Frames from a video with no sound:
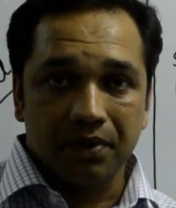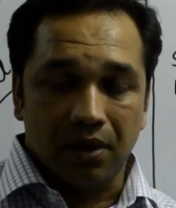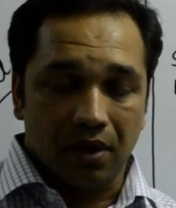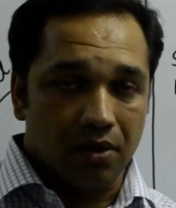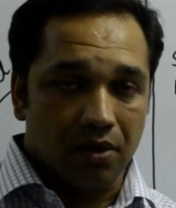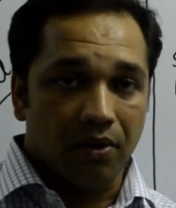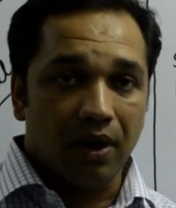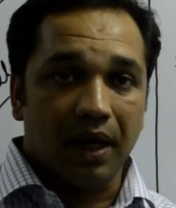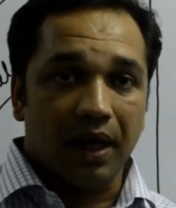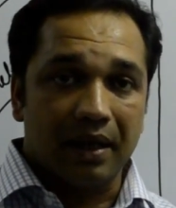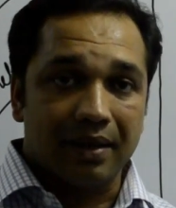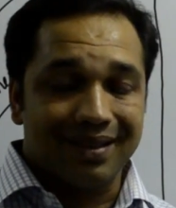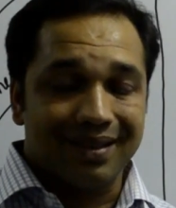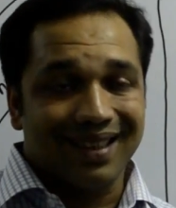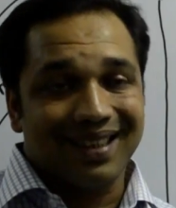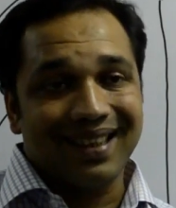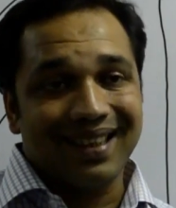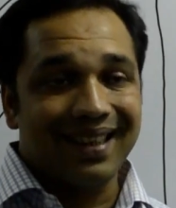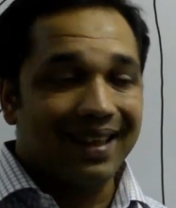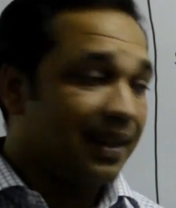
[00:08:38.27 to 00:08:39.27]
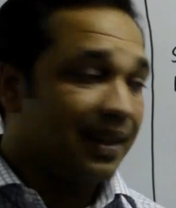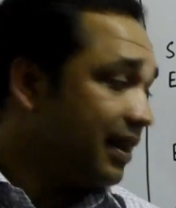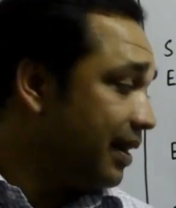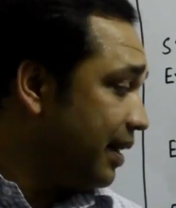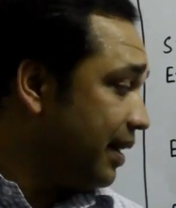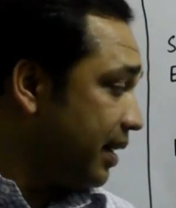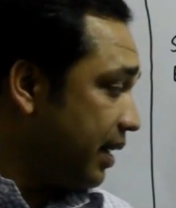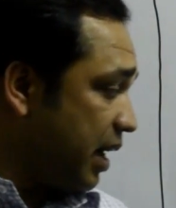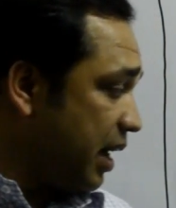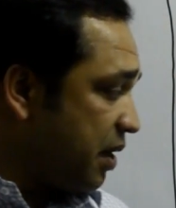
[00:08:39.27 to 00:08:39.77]
All right, that
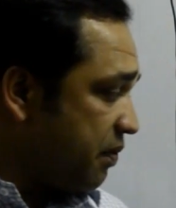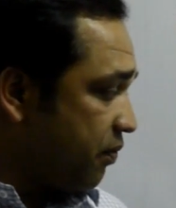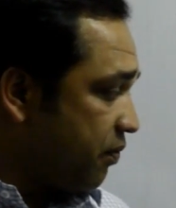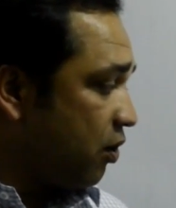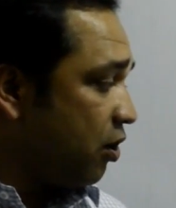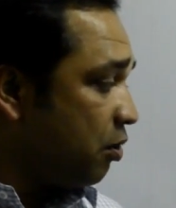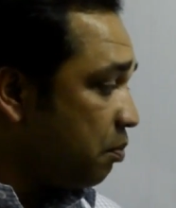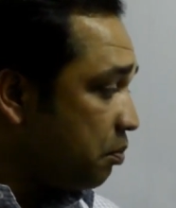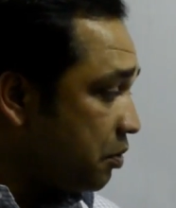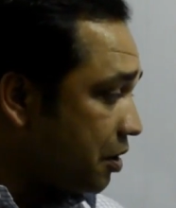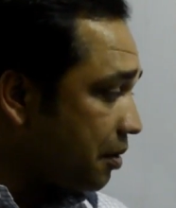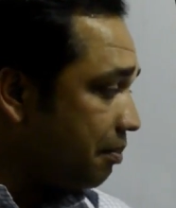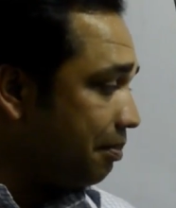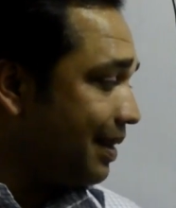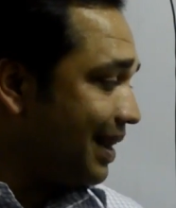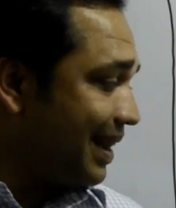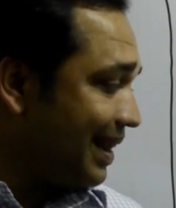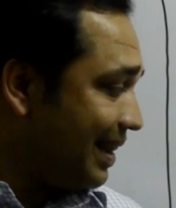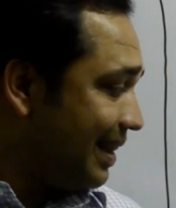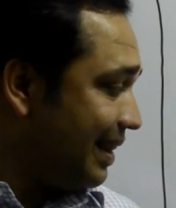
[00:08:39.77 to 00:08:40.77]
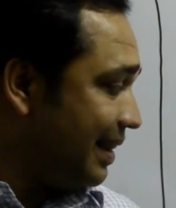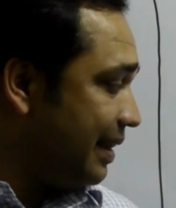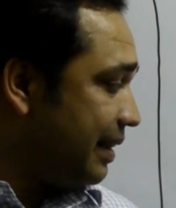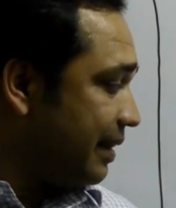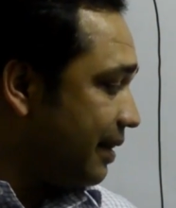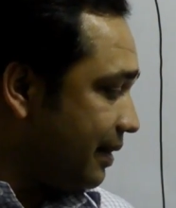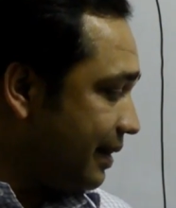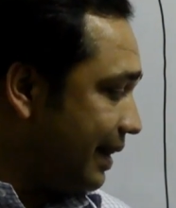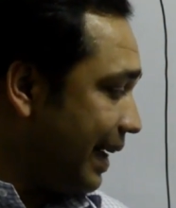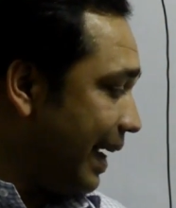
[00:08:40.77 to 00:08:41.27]
he informed me
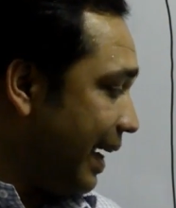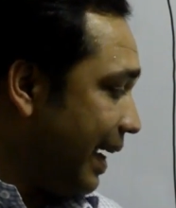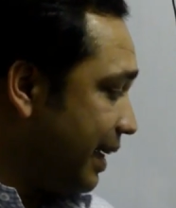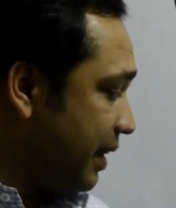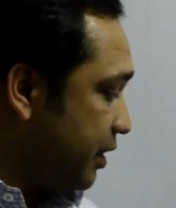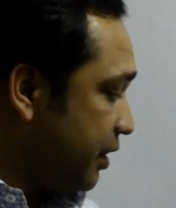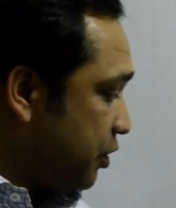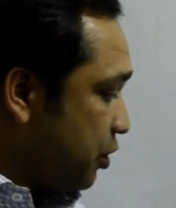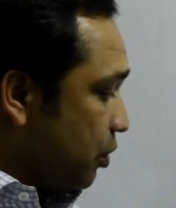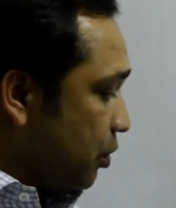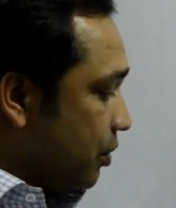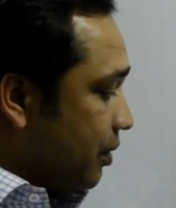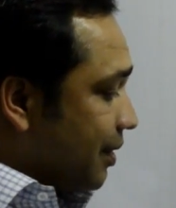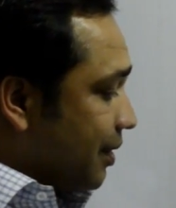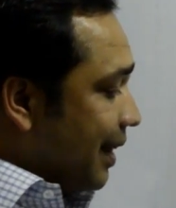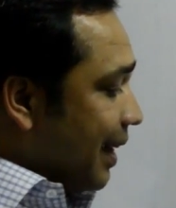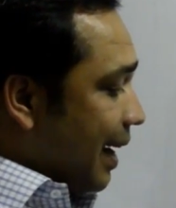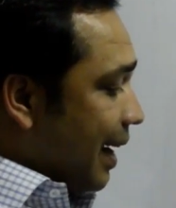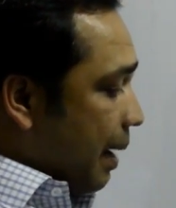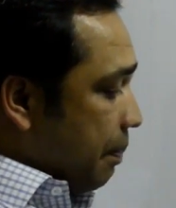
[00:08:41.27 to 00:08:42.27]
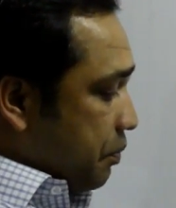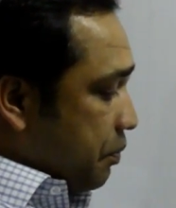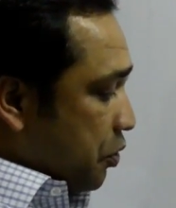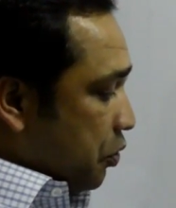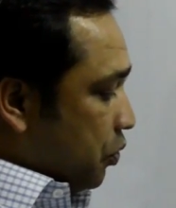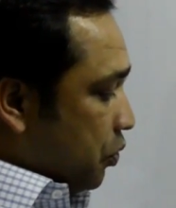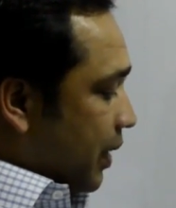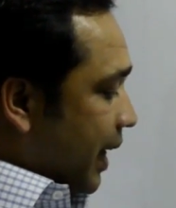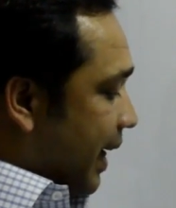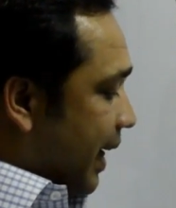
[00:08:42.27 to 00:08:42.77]
that. So up
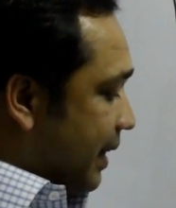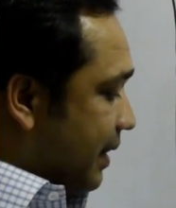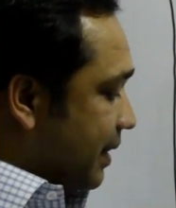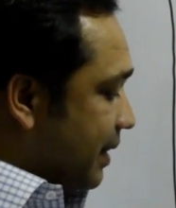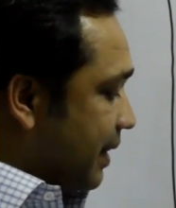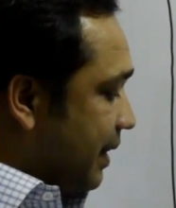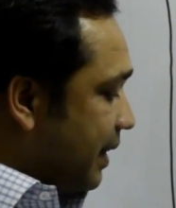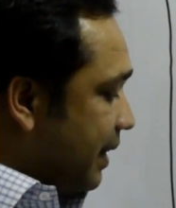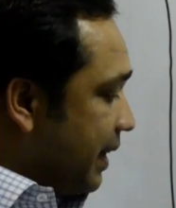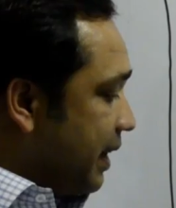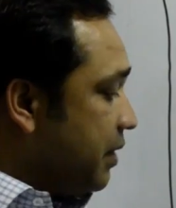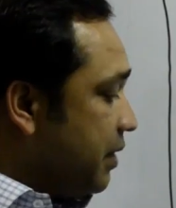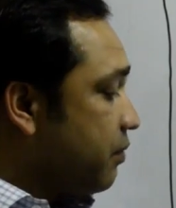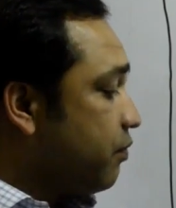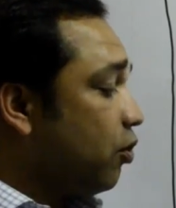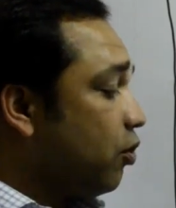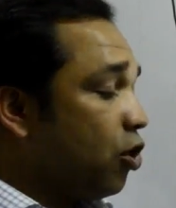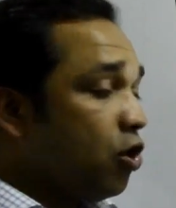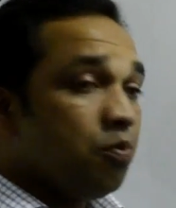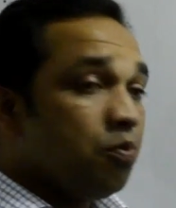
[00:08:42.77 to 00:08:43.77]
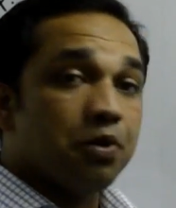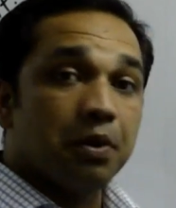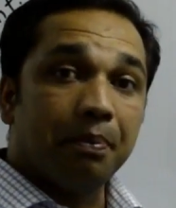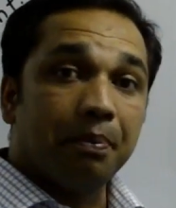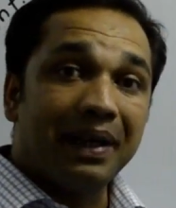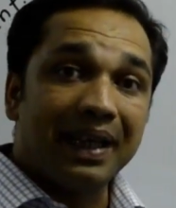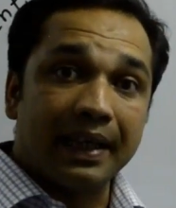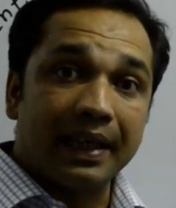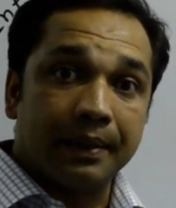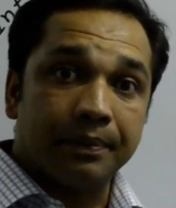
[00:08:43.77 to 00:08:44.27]
to that he informed
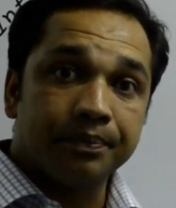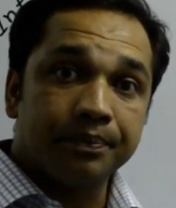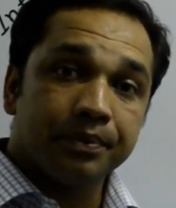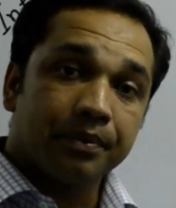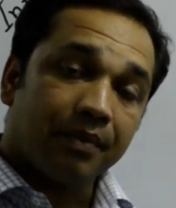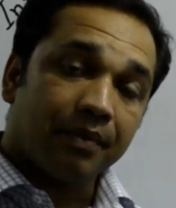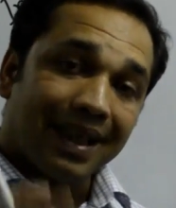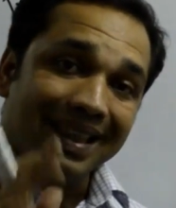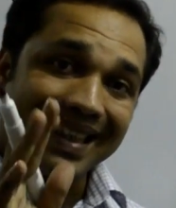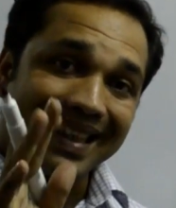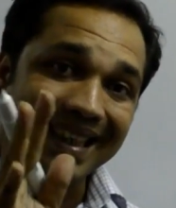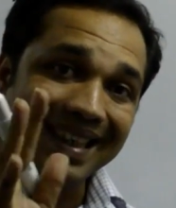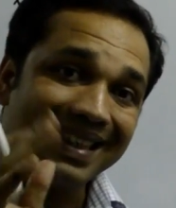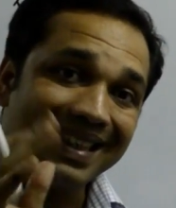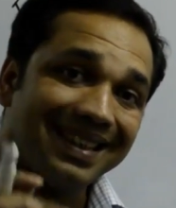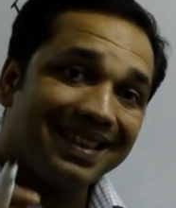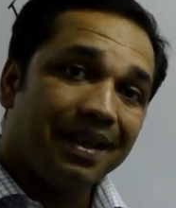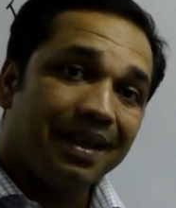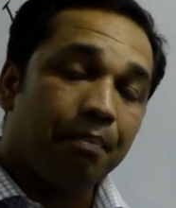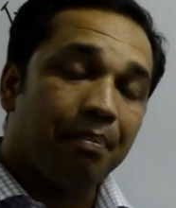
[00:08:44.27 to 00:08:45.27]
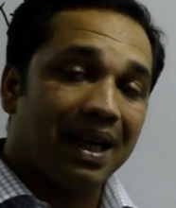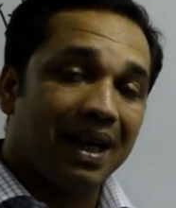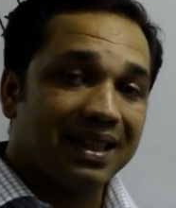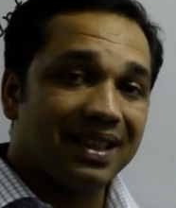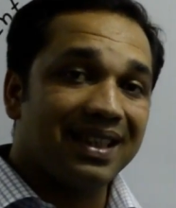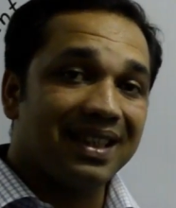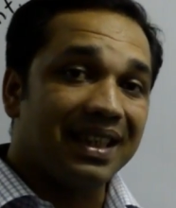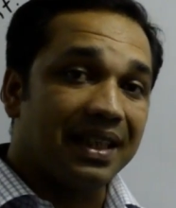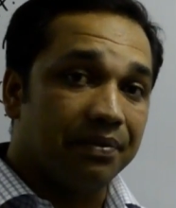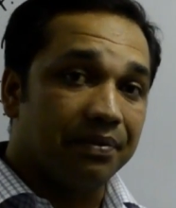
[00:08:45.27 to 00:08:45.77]
me, that is
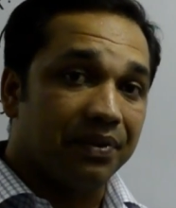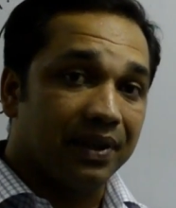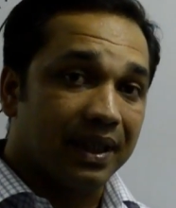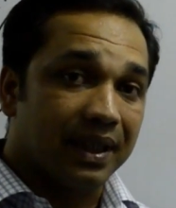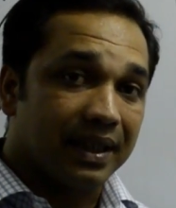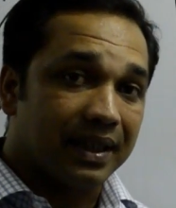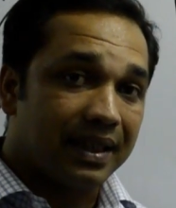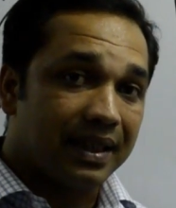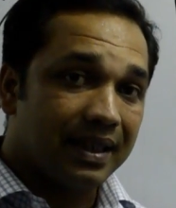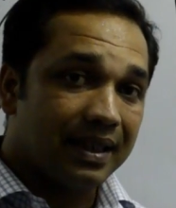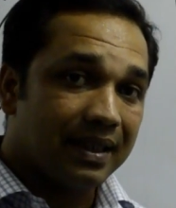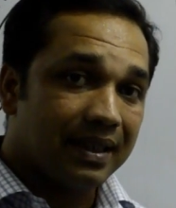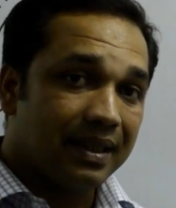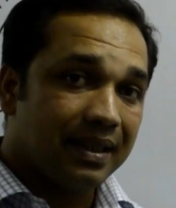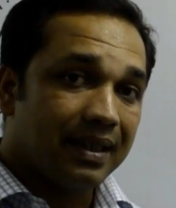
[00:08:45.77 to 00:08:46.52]
past indefinite.